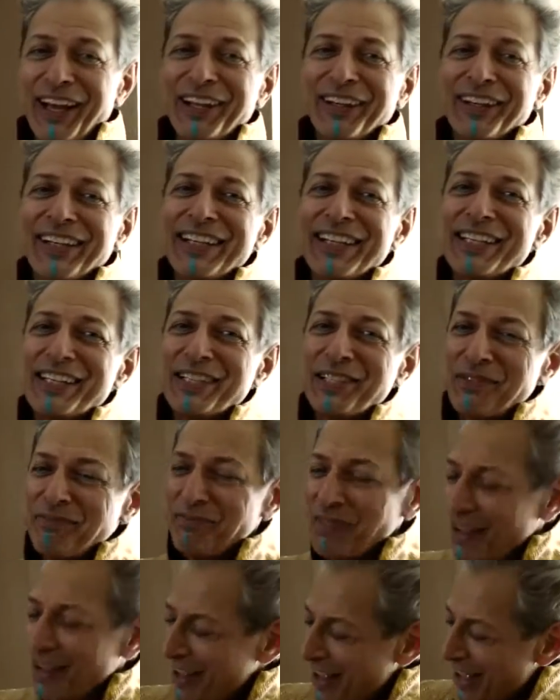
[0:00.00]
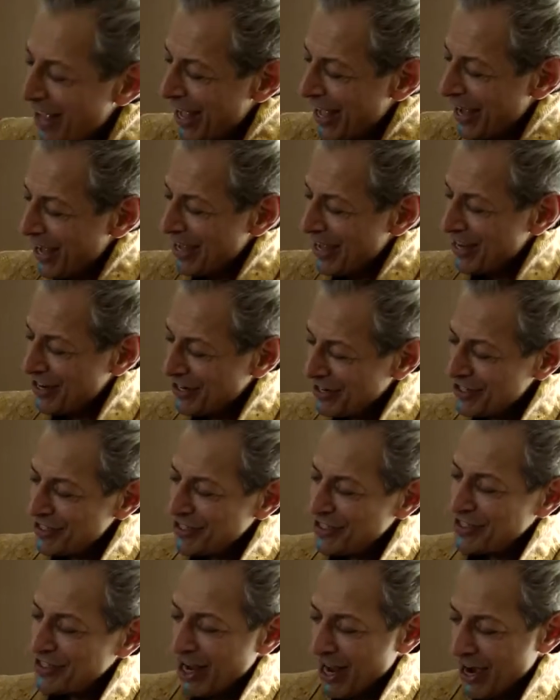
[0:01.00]
look at this. Here
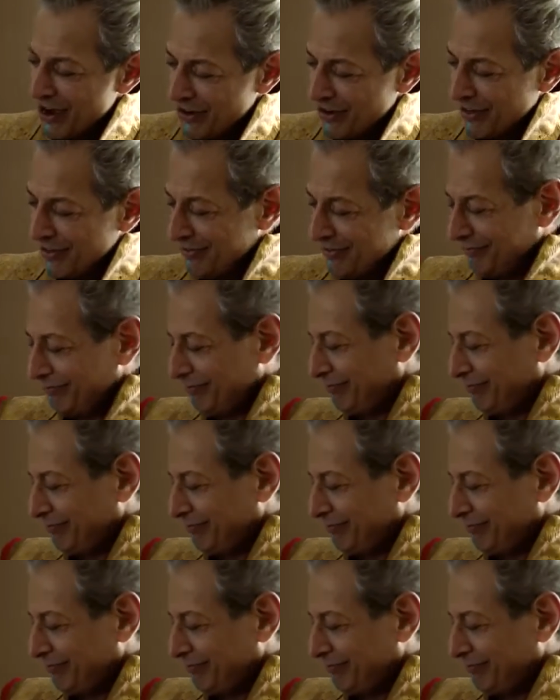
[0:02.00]
is Daryl